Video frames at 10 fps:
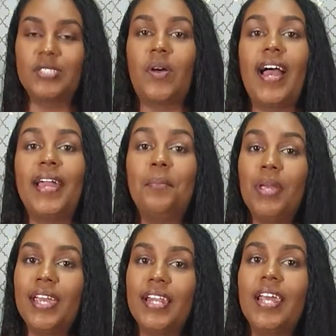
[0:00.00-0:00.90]
So I
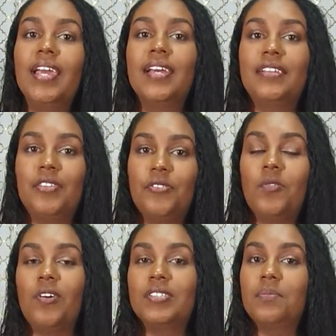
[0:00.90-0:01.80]
made the
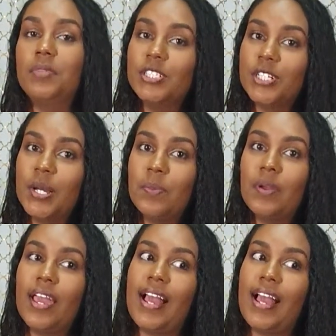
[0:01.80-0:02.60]
3/4 bishop,